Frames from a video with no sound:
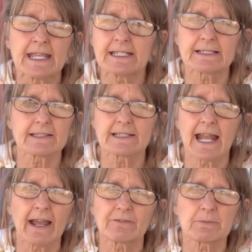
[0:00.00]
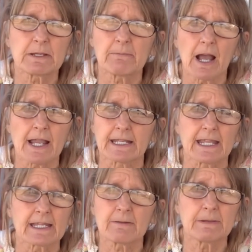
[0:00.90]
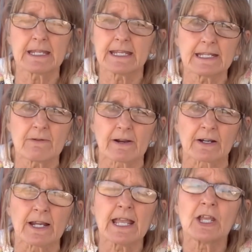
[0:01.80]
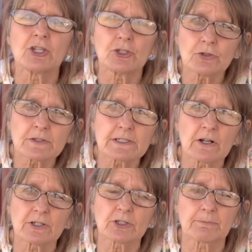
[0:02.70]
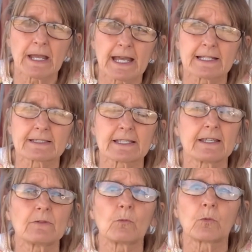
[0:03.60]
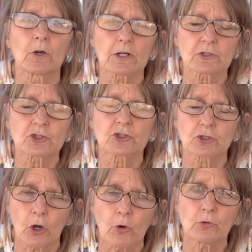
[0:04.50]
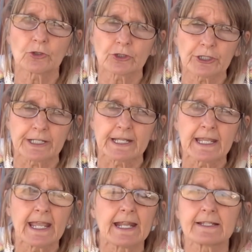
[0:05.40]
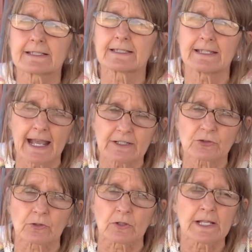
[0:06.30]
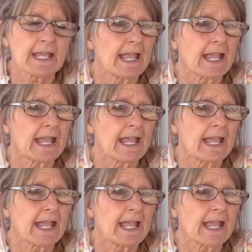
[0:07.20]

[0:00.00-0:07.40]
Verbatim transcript: It doesn't have to be mine. It can be anywhere. Use it on your pets. It works so good, and it's natural.